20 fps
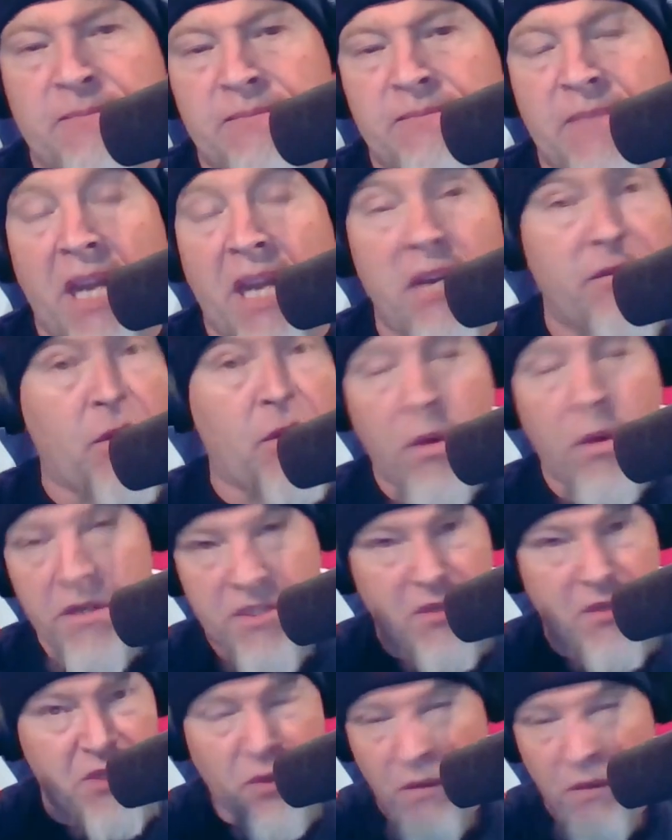And of course,
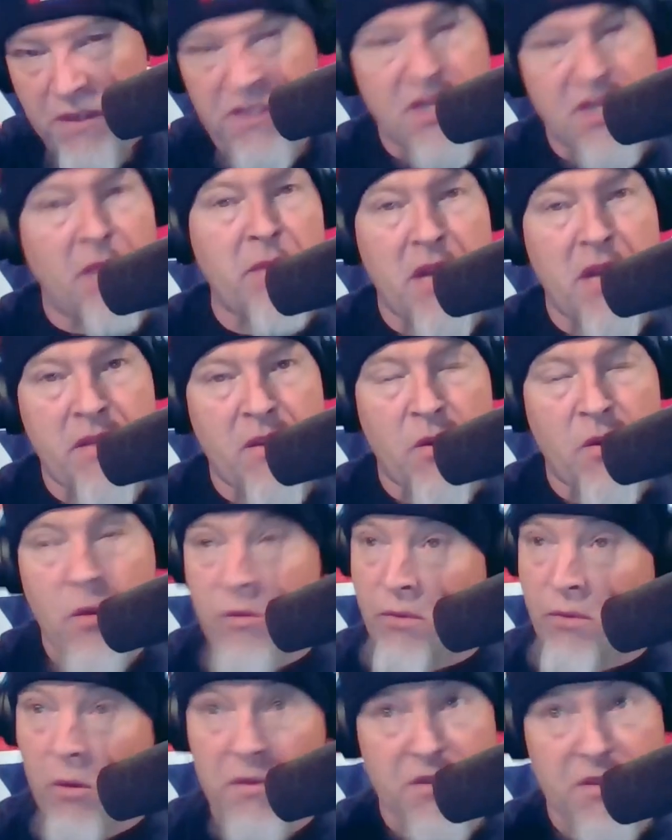there's always somebody there who
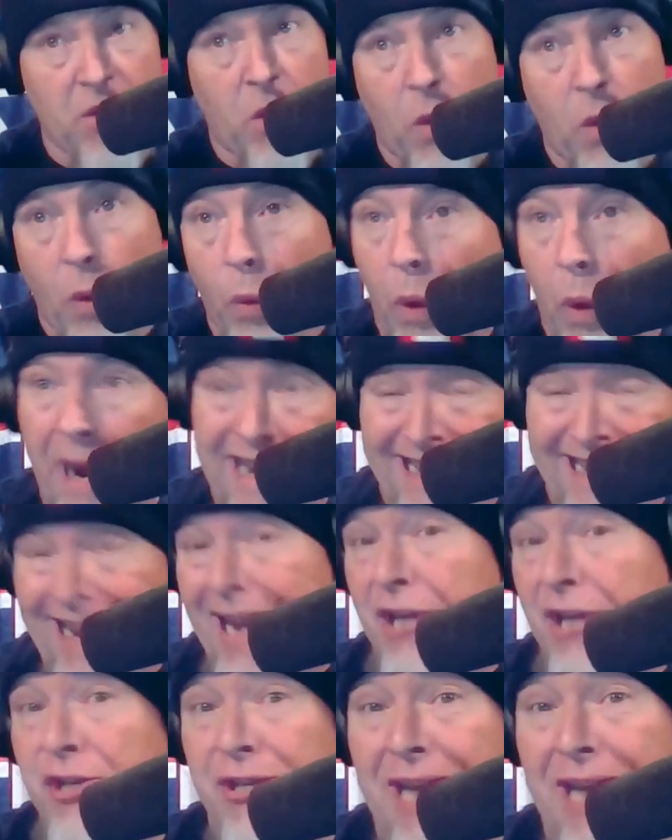throws the whole white
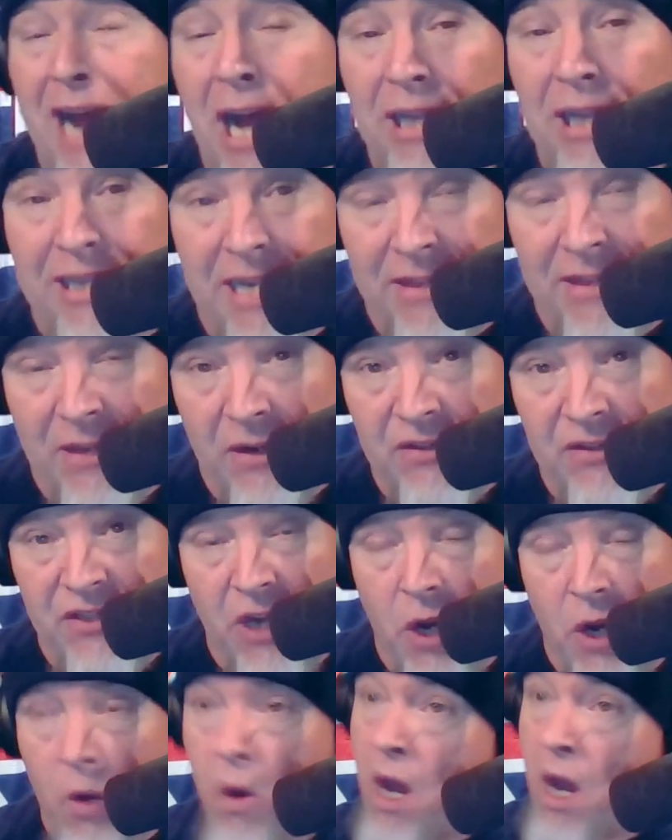nationality in there
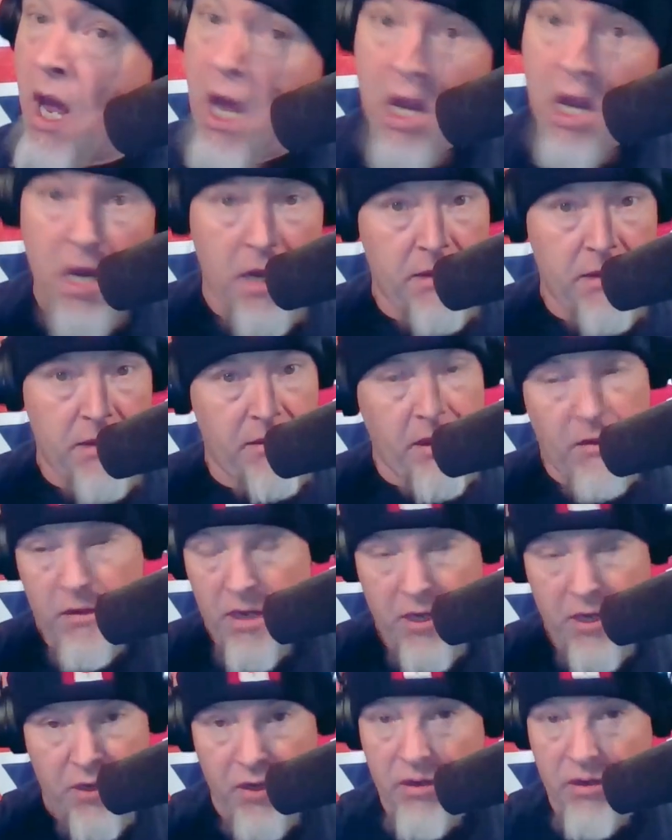too. You know,
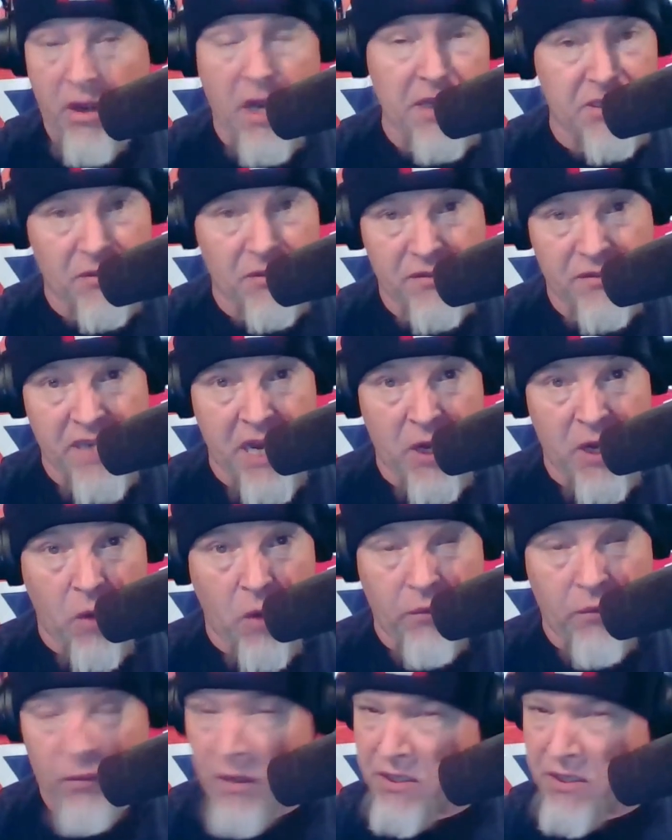a good hostile
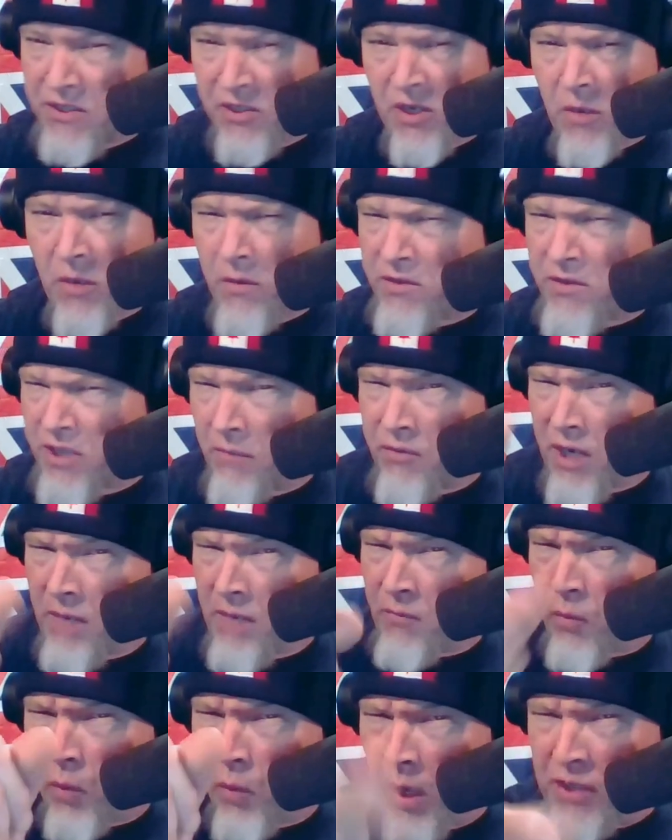takeover isn't good with some
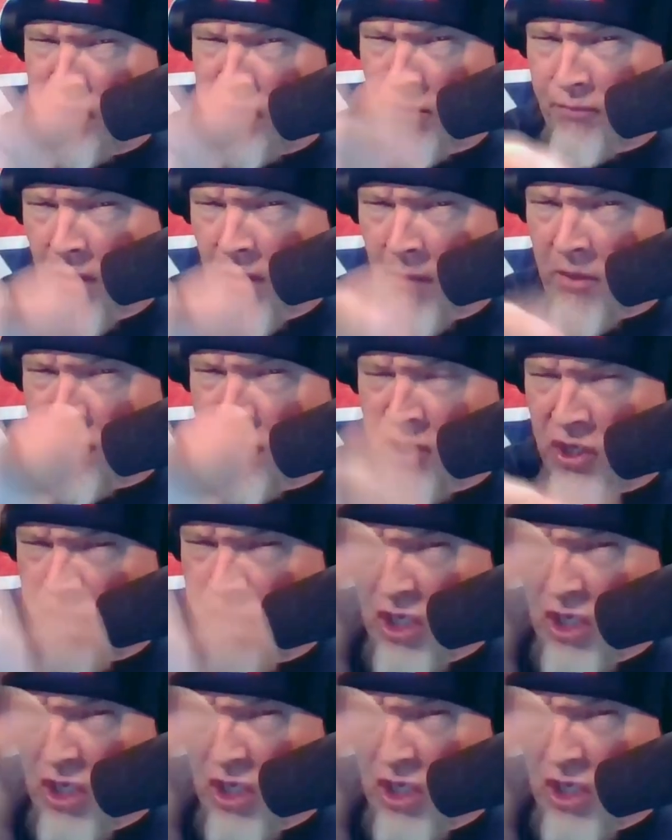kind of white supremacist